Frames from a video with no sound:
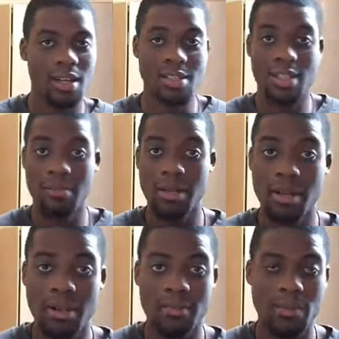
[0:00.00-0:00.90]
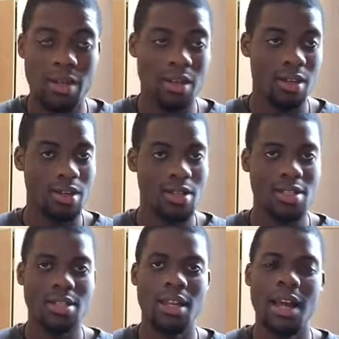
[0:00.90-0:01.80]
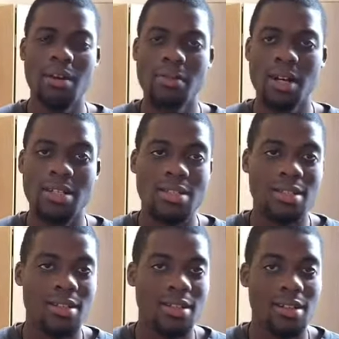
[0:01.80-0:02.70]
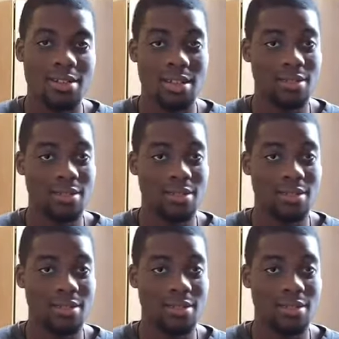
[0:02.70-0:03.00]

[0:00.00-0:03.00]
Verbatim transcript: I said, my mum. She said, how much? I was